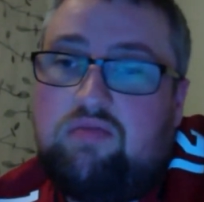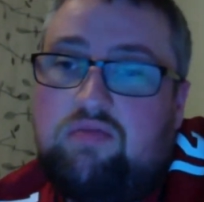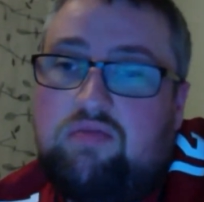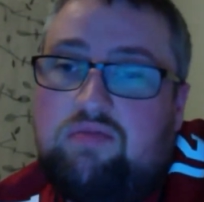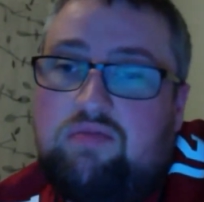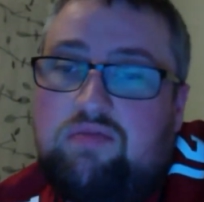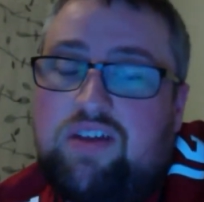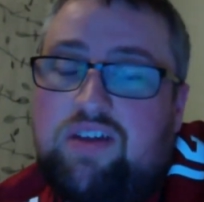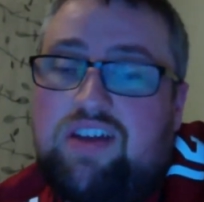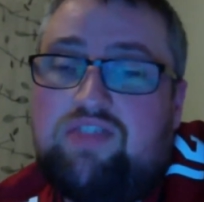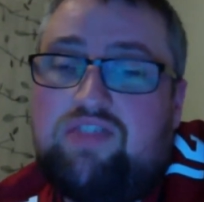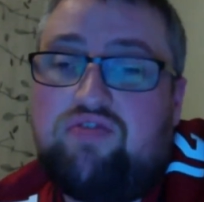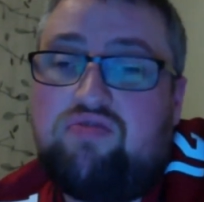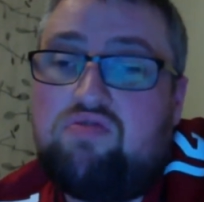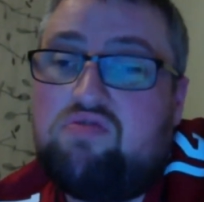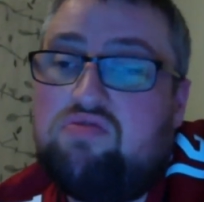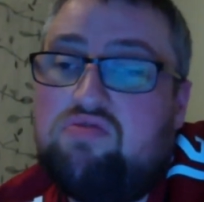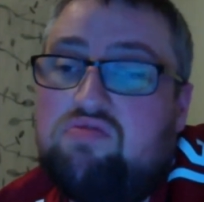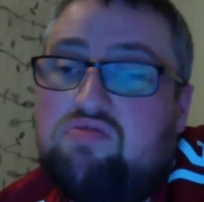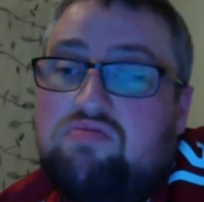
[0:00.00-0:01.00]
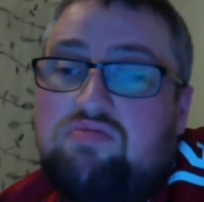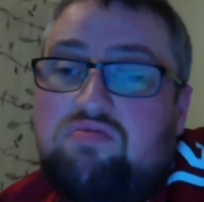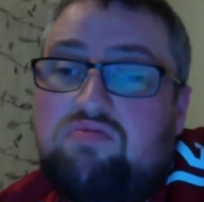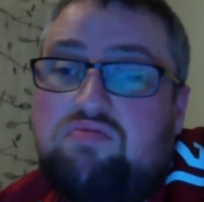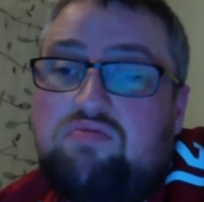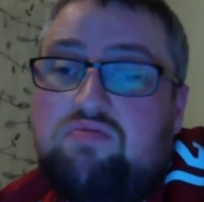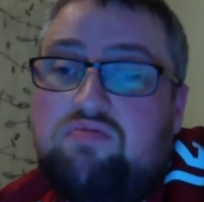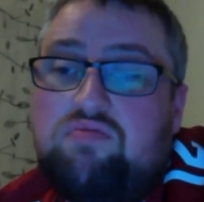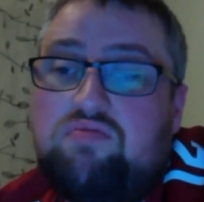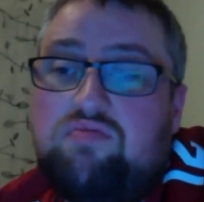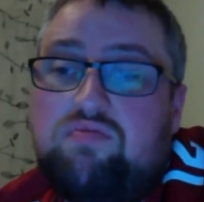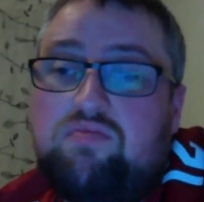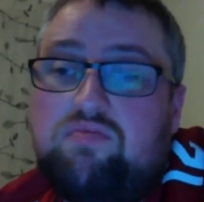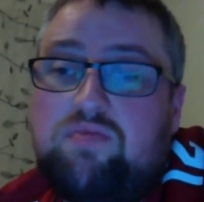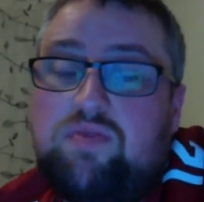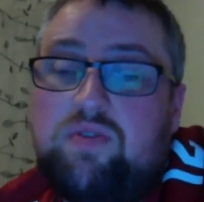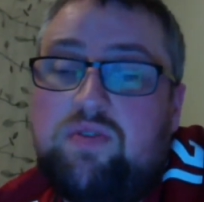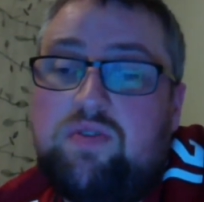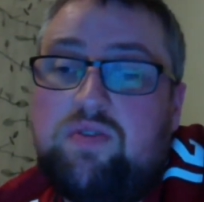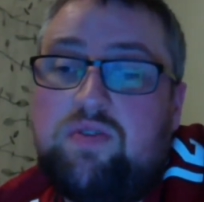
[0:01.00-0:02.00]
I don't know.
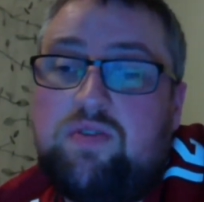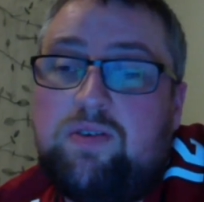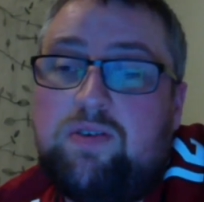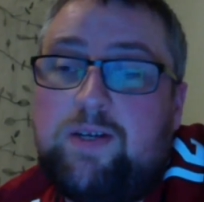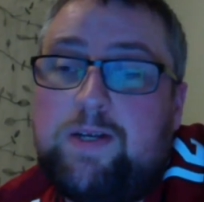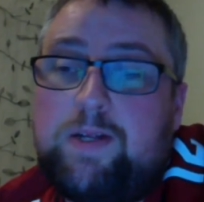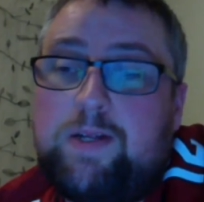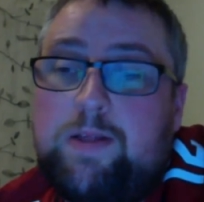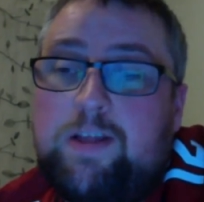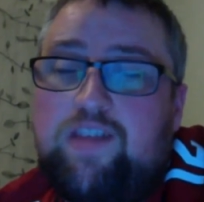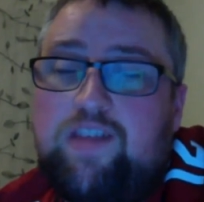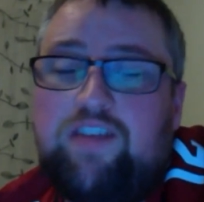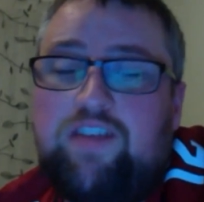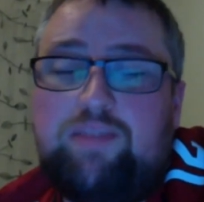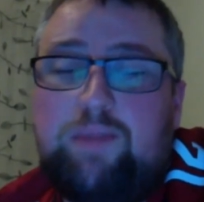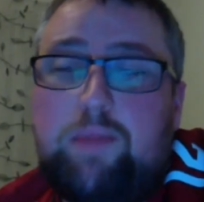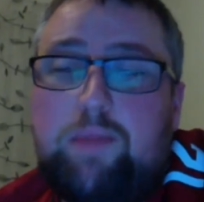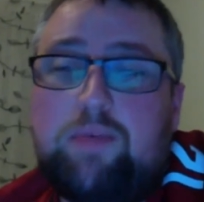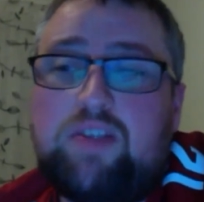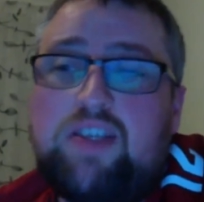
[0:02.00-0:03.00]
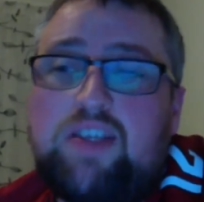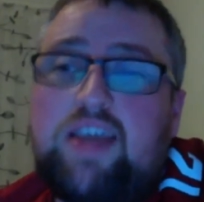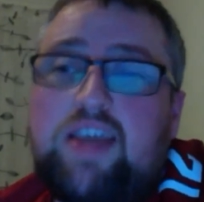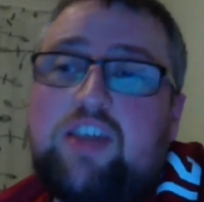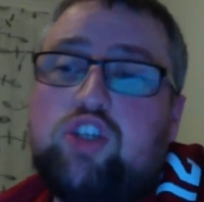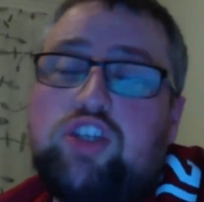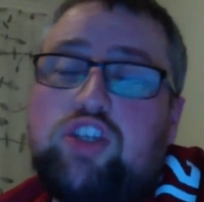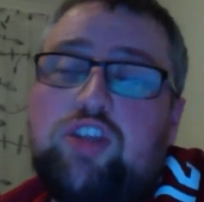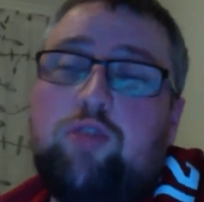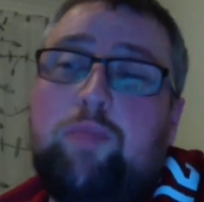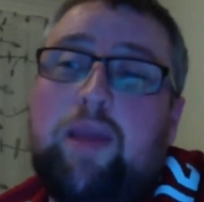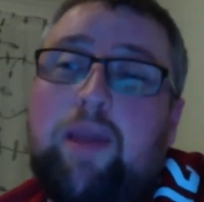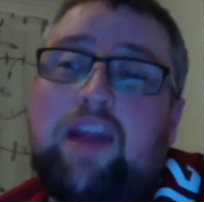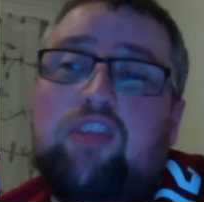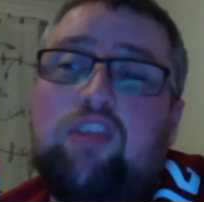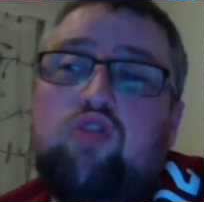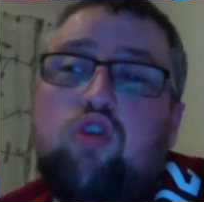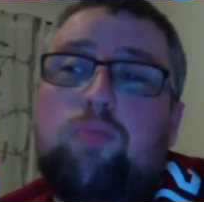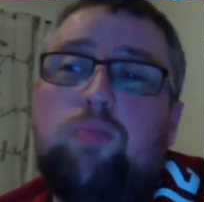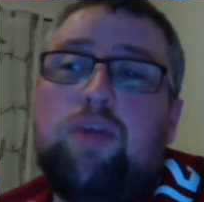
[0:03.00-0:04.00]
I've had people say I should do
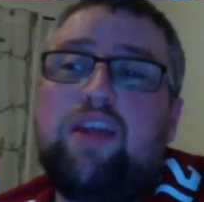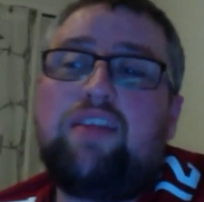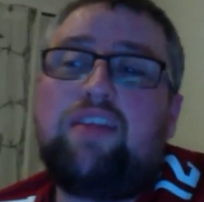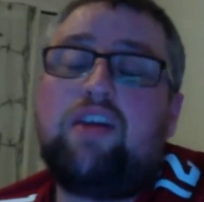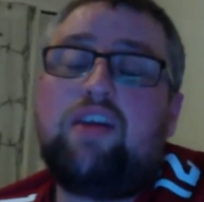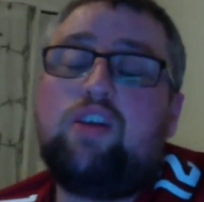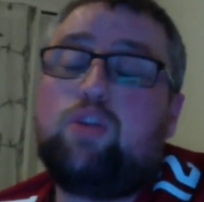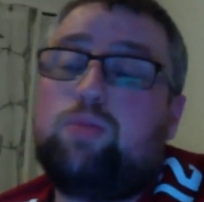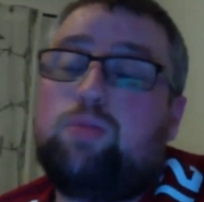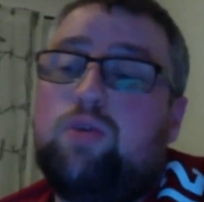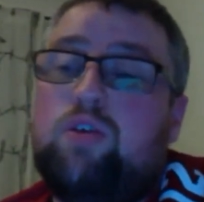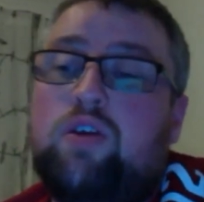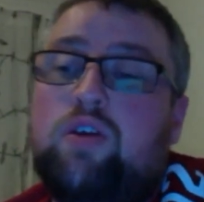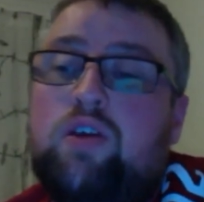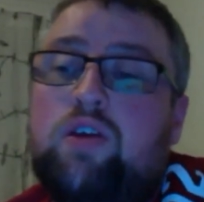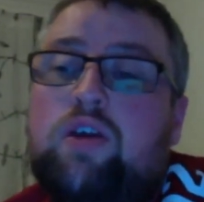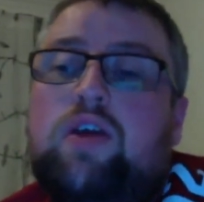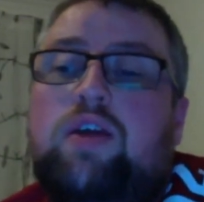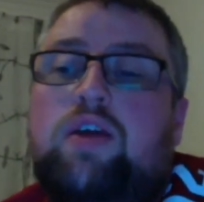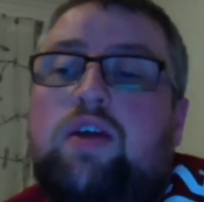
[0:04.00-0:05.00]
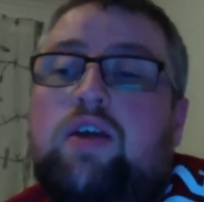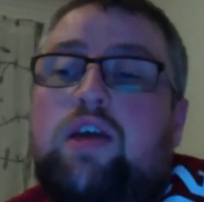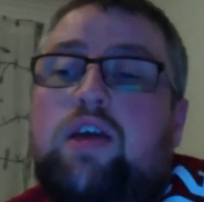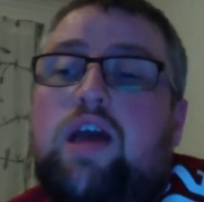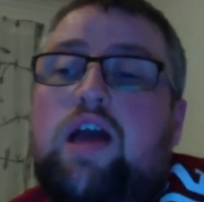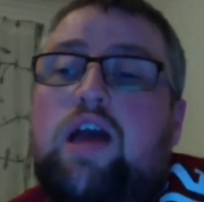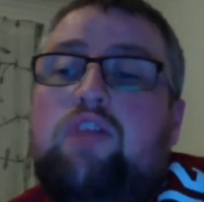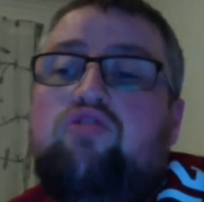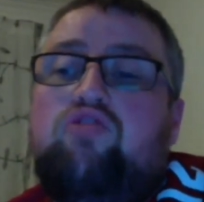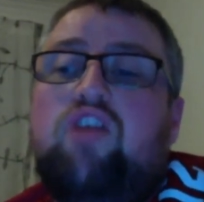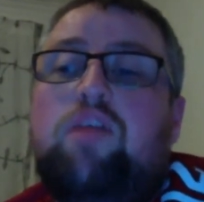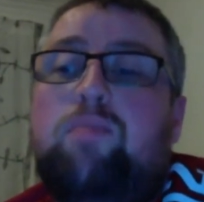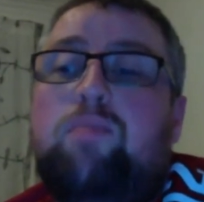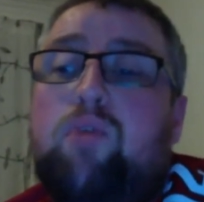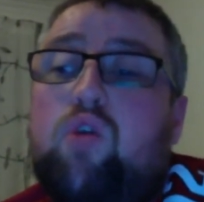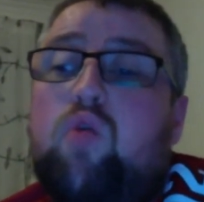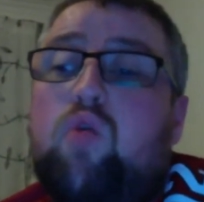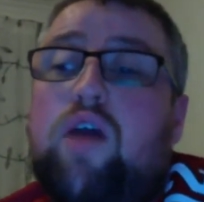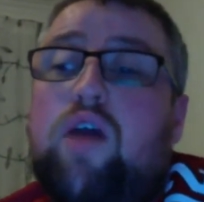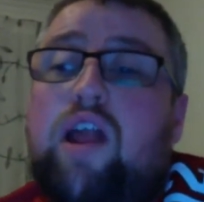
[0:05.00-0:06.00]
Bellator breakdowns, but I try and
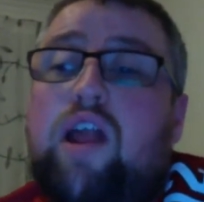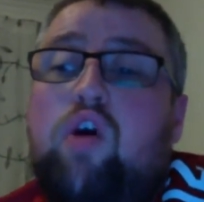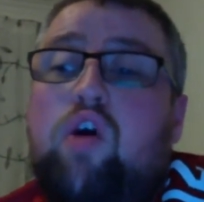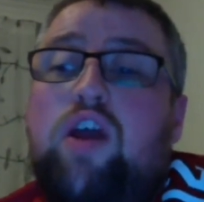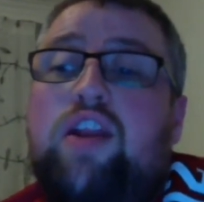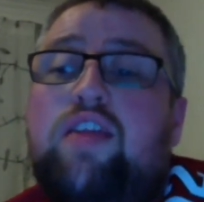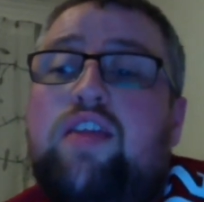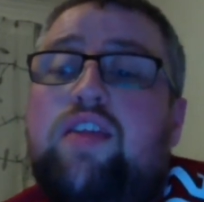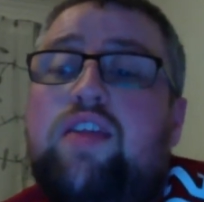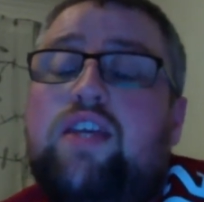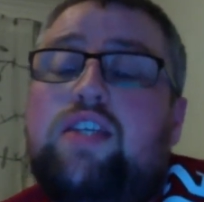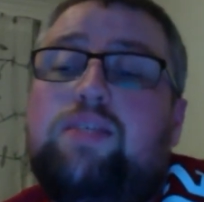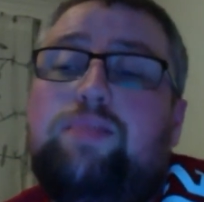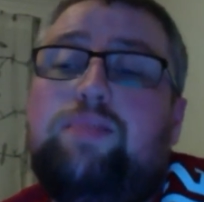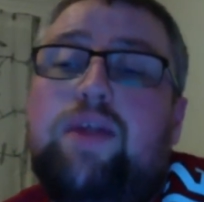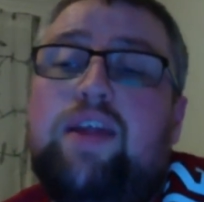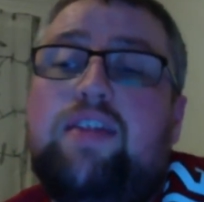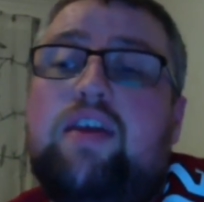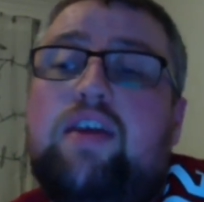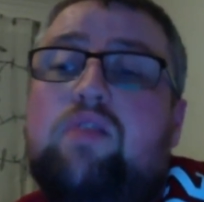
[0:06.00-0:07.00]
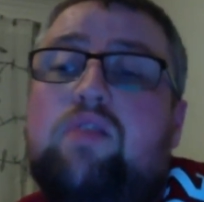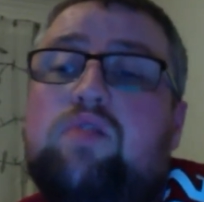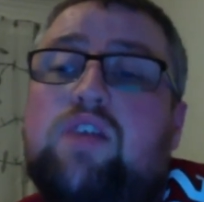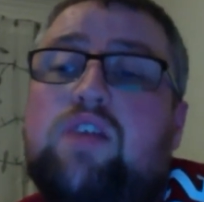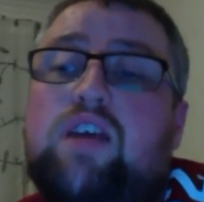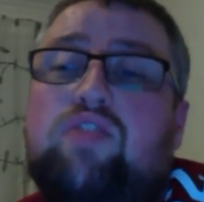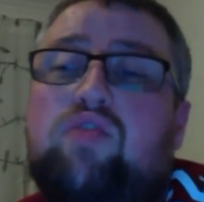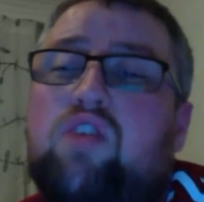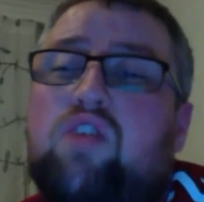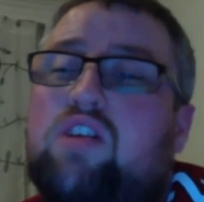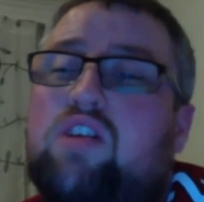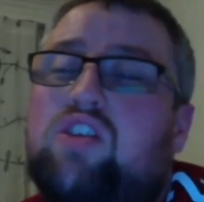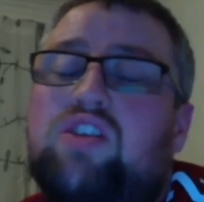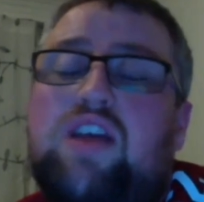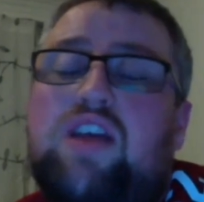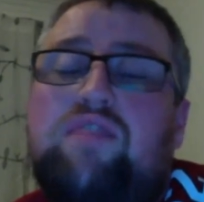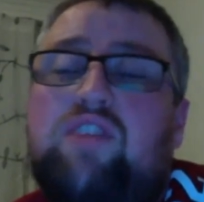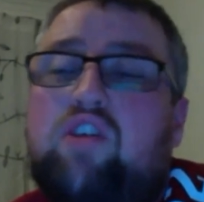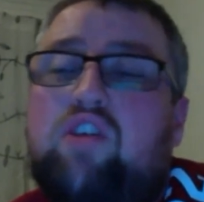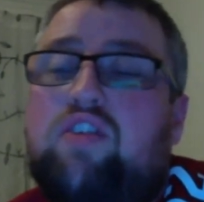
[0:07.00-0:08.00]
put quite a lot into these breakdowns that I do. I just
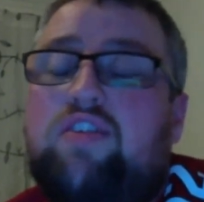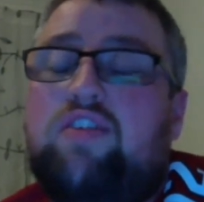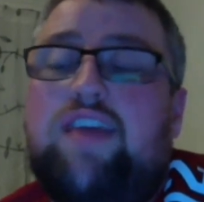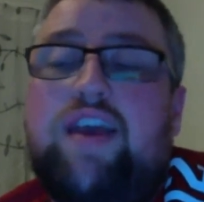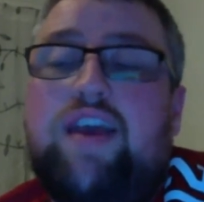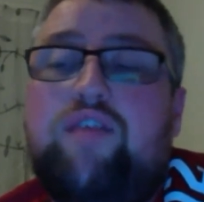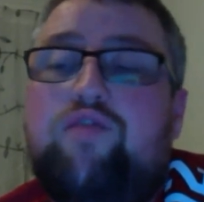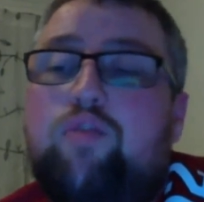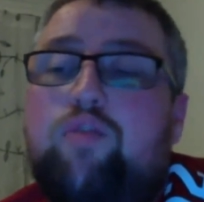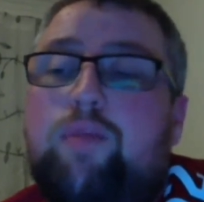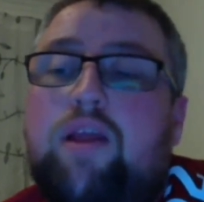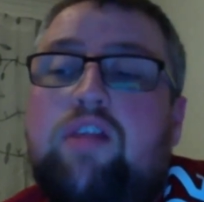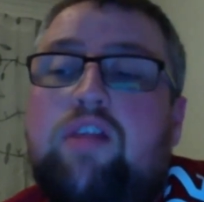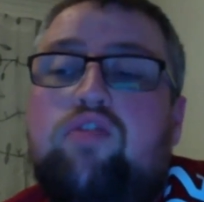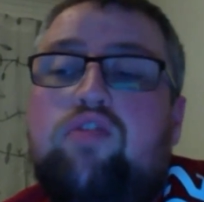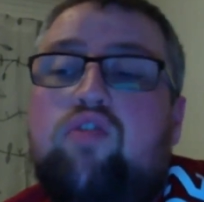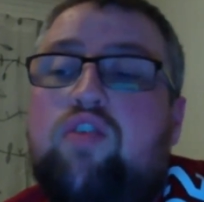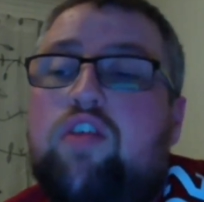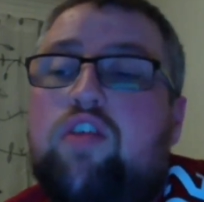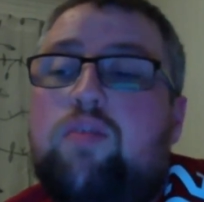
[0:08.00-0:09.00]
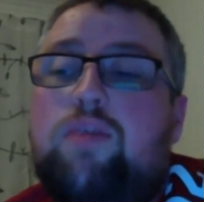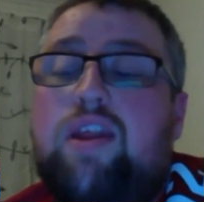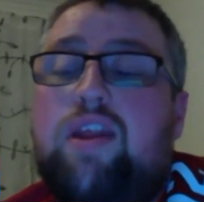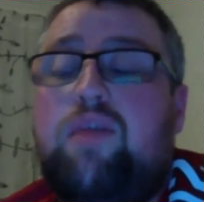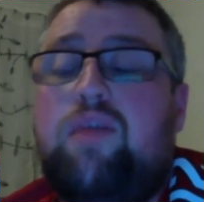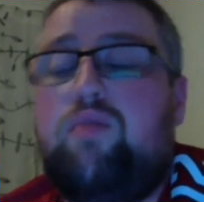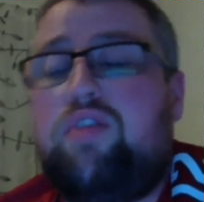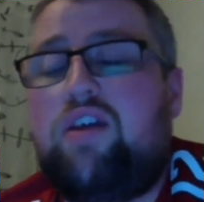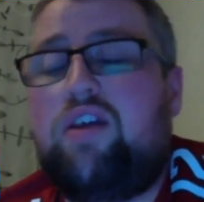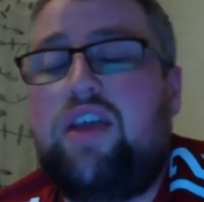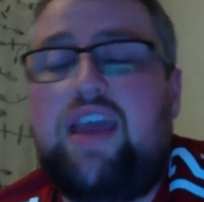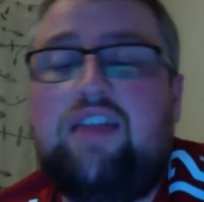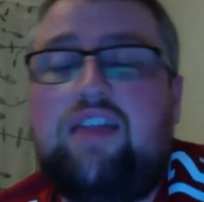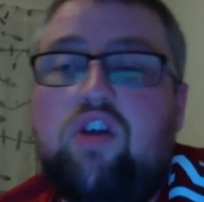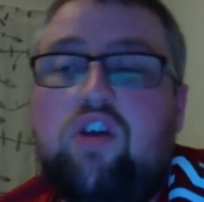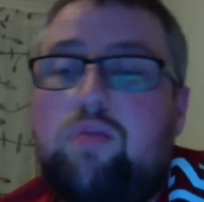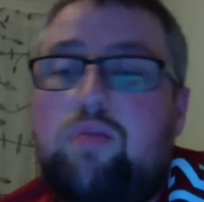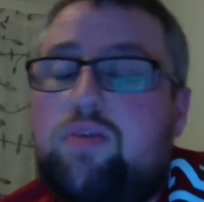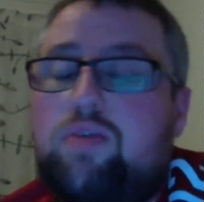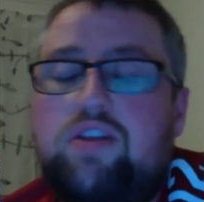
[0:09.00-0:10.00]
haven't got the time for Bellator at the minute. And with a kid
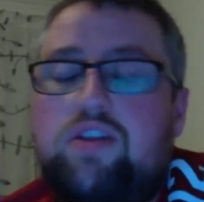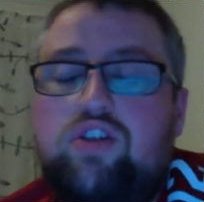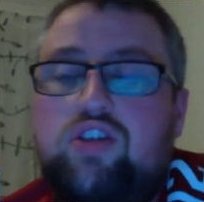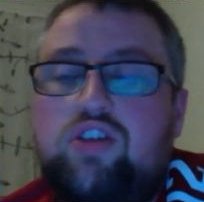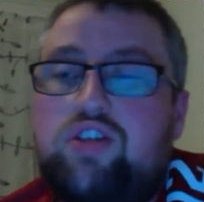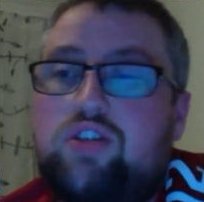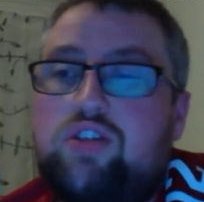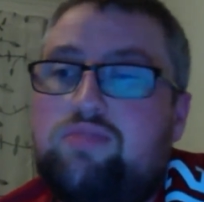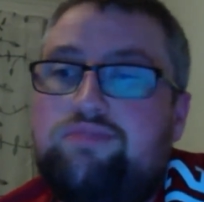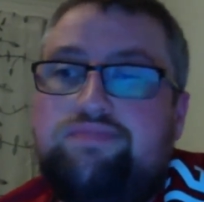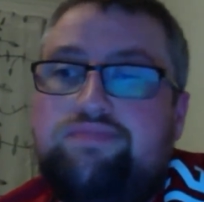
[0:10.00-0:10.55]
coming, it's just...